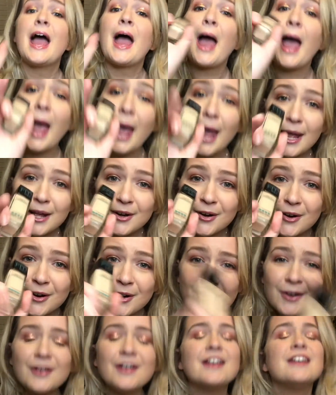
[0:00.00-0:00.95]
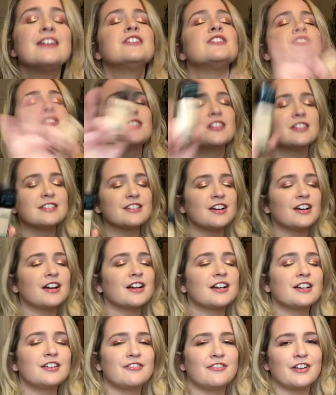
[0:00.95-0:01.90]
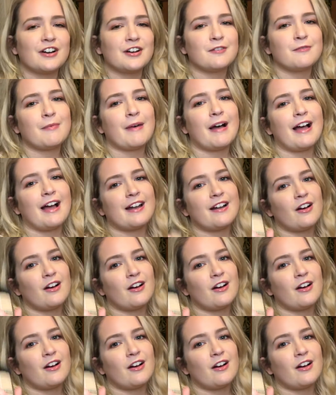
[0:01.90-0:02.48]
Hey girl, she's a good friend of mine,